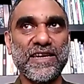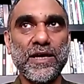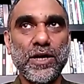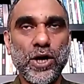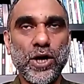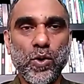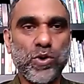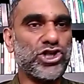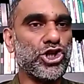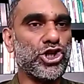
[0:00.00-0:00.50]
we
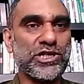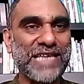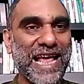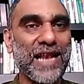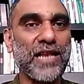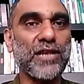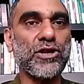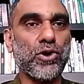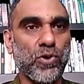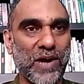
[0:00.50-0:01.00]
should
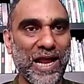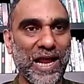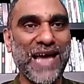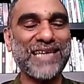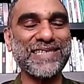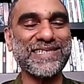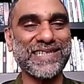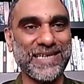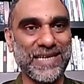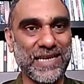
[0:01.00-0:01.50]
tell no
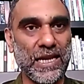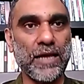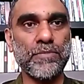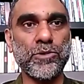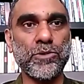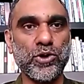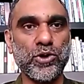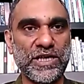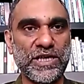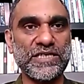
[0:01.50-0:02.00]
lies and claim
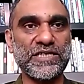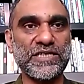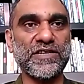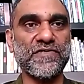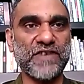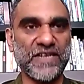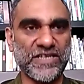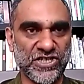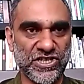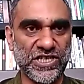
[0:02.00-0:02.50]
no easy
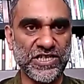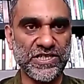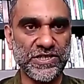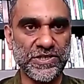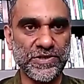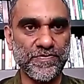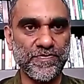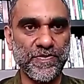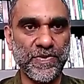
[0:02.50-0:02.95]
victories.